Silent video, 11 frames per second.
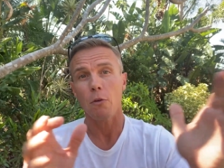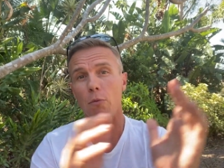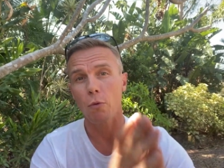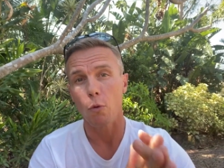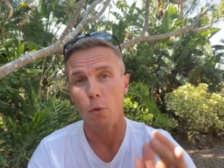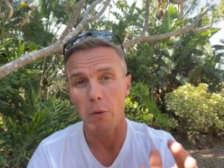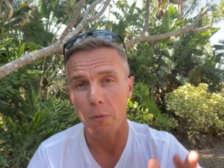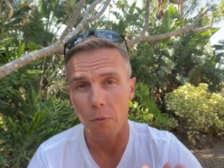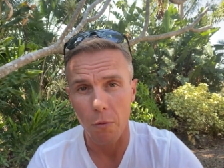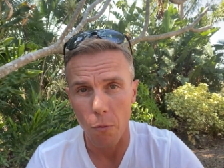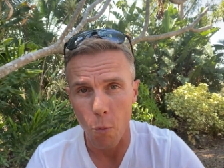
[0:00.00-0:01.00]
possible
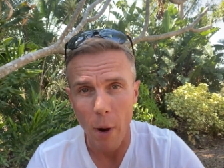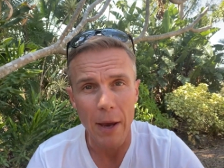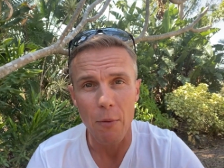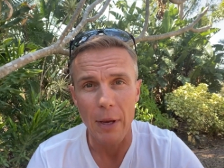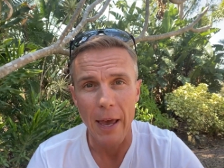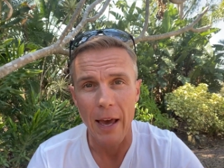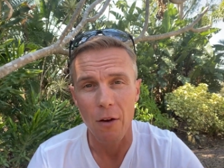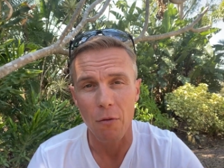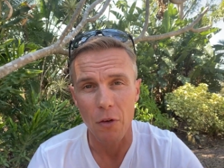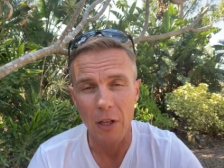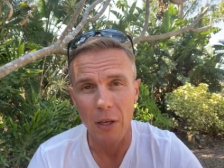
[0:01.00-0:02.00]
way we had
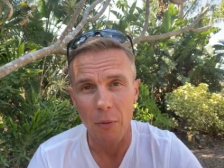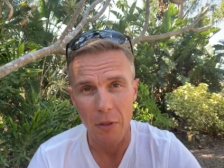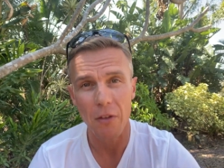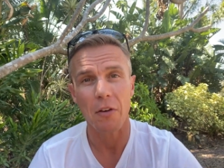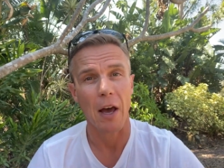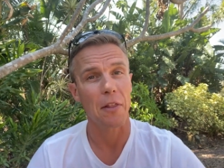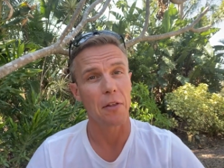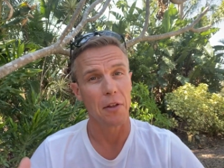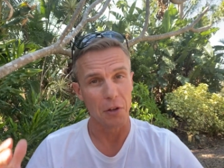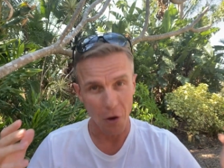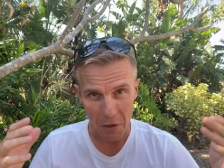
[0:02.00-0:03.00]
of dealing with this, other than